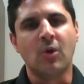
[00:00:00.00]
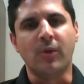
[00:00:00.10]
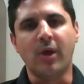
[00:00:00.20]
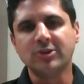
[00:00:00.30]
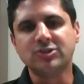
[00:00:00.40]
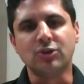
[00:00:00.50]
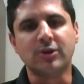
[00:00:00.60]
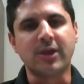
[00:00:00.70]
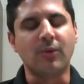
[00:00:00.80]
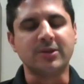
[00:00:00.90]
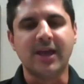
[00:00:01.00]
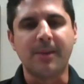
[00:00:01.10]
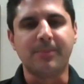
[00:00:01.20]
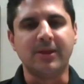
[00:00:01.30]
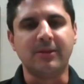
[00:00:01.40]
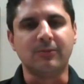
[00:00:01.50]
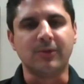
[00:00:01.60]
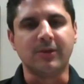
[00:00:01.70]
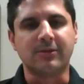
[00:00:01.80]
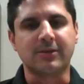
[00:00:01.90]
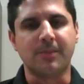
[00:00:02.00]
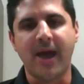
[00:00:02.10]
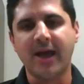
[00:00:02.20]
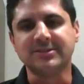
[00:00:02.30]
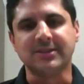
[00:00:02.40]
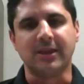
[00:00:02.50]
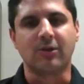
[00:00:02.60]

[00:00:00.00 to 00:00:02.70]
We also look at what's happening with capacity